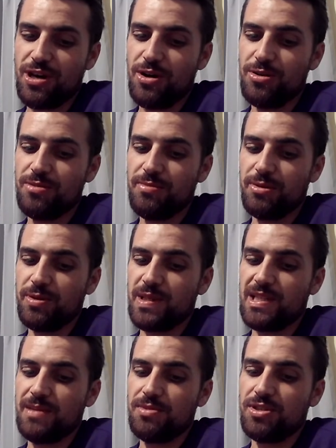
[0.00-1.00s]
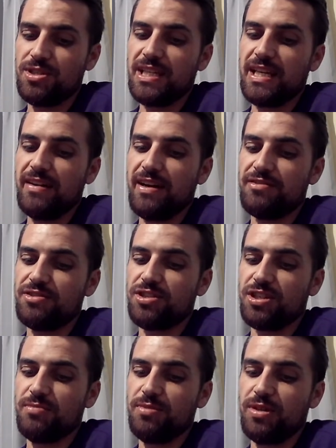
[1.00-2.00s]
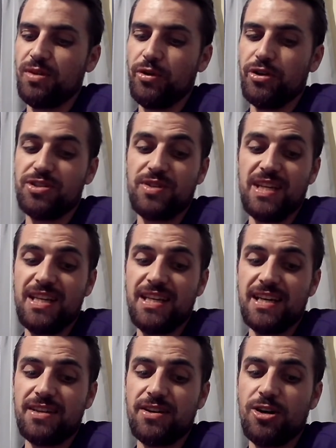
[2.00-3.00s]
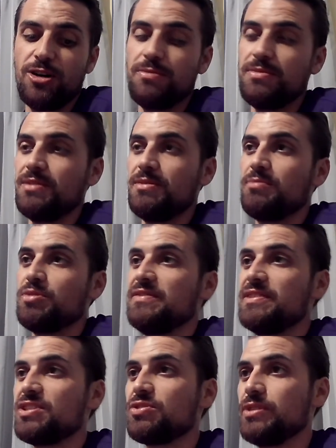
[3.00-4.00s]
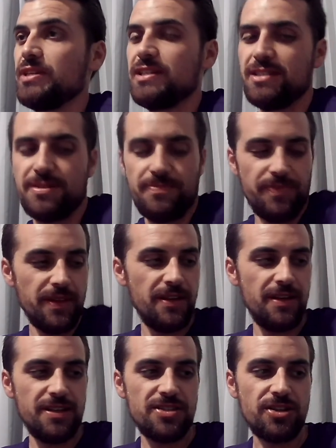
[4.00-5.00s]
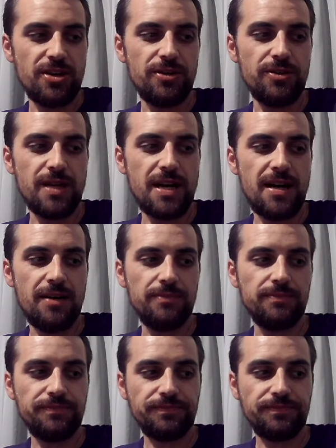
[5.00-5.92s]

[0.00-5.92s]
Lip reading: owner builder exemption to carry out restricted building work to any other home in the previous 3 years. So,